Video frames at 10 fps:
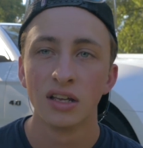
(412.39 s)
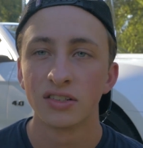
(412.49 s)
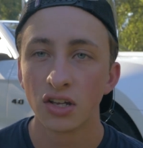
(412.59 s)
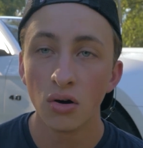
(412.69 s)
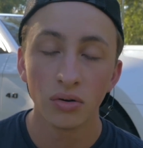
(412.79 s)

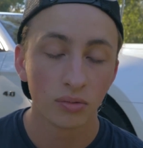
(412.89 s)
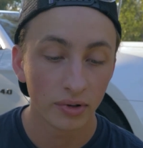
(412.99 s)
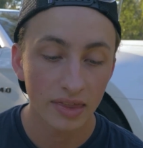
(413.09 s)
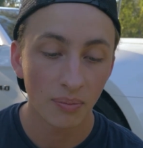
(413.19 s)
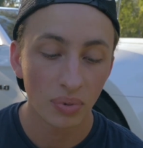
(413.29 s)
So,
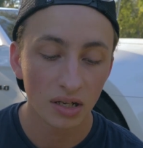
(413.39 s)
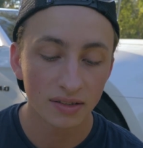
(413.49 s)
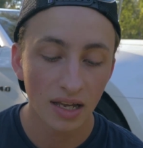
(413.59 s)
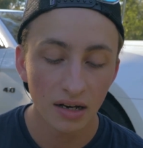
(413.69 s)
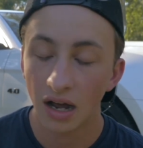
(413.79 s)
with that being
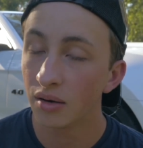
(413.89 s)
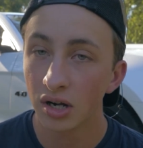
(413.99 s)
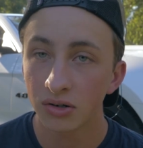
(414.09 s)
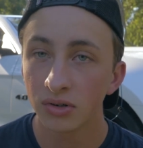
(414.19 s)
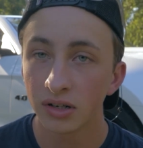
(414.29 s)
said, I'm
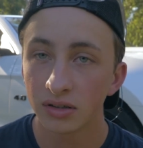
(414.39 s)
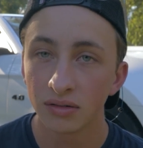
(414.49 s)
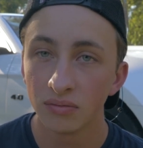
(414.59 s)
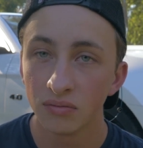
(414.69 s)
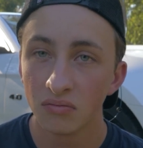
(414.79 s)
not going to
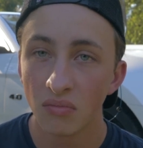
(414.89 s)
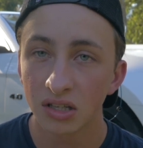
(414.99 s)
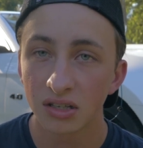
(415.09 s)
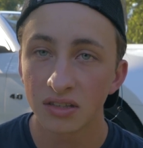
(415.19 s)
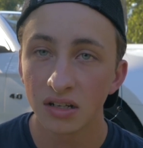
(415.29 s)

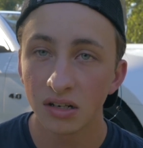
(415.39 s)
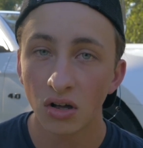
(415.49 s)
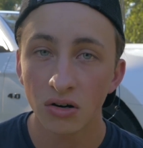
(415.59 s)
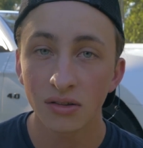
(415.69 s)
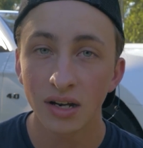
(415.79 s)
make this any
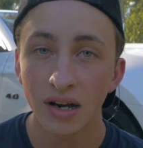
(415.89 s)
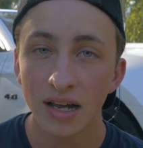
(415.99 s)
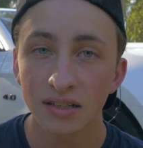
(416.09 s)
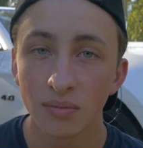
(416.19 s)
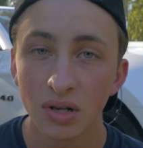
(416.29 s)
longer than it
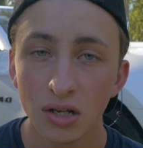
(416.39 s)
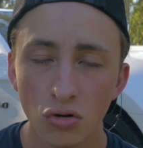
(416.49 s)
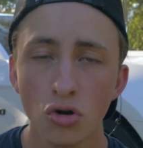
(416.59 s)
has to be.